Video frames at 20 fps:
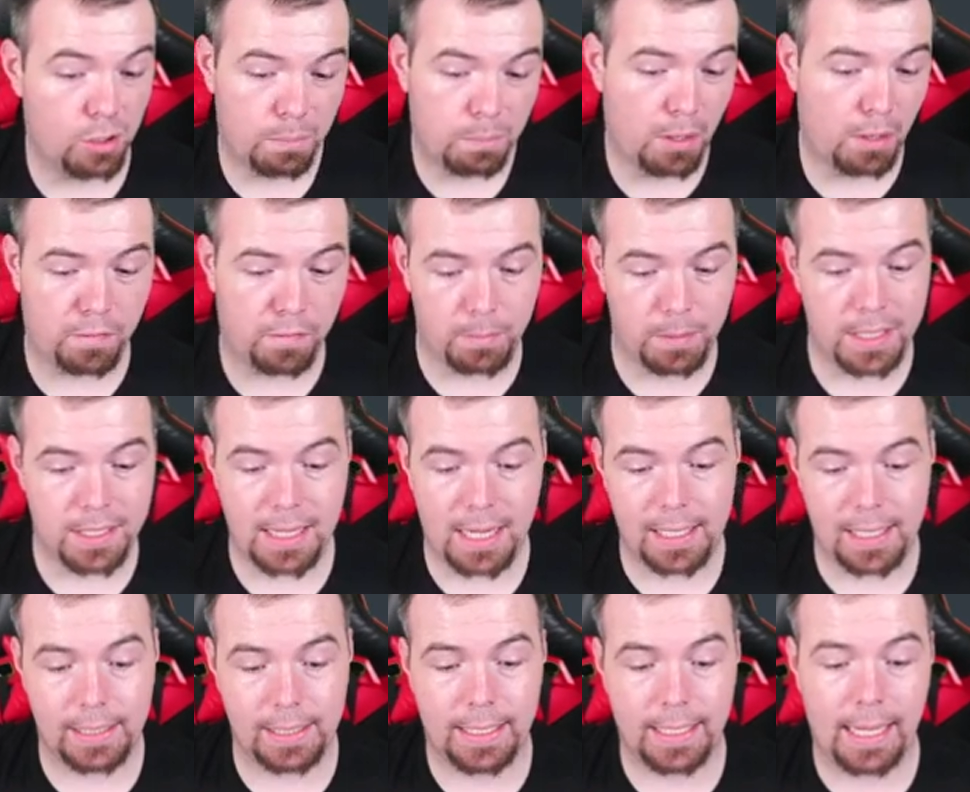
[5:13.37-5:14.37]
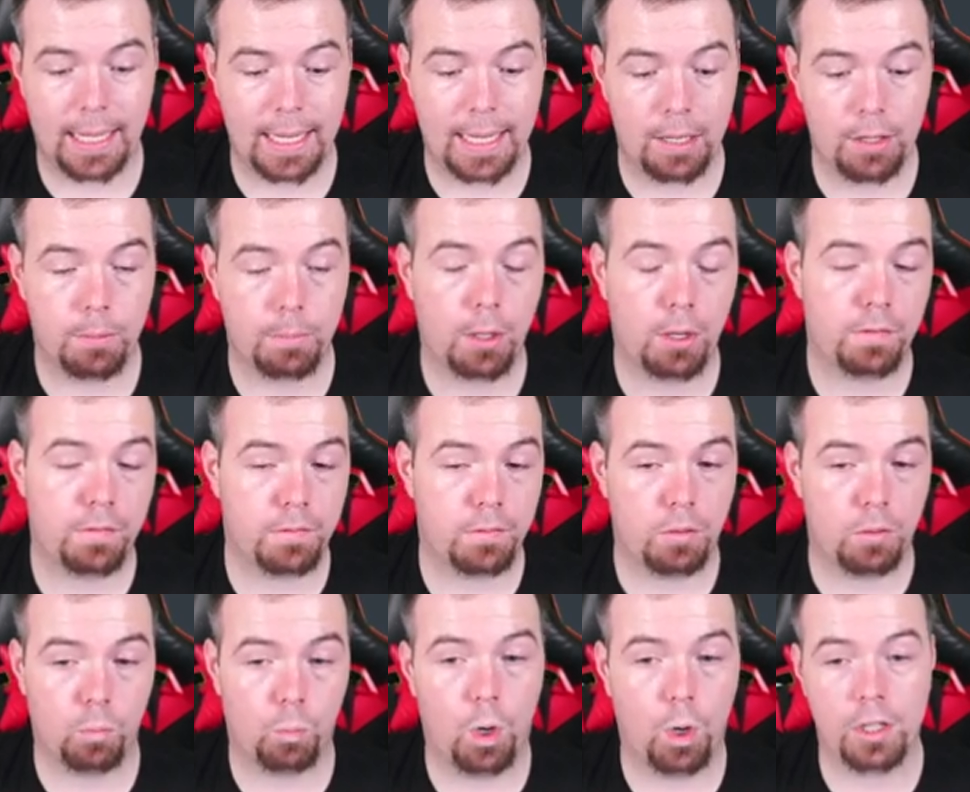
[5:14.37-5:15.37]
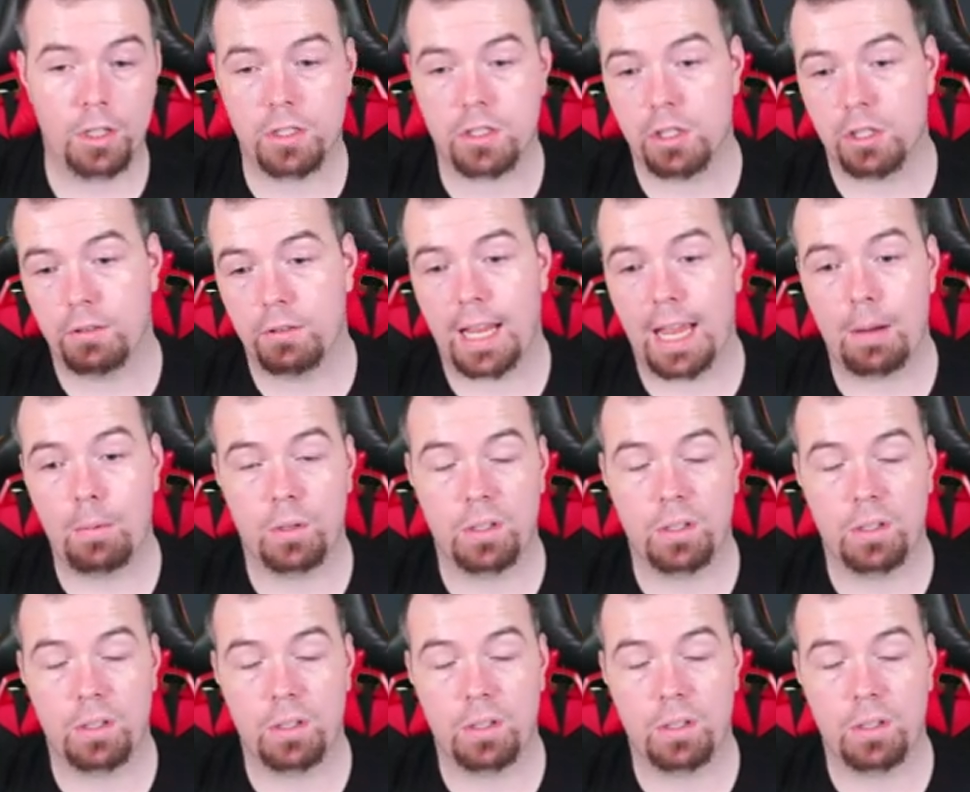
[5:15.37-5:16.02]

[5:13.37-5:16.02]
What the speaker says: They're both from the Italian league anyhow. They're both, one's 2K,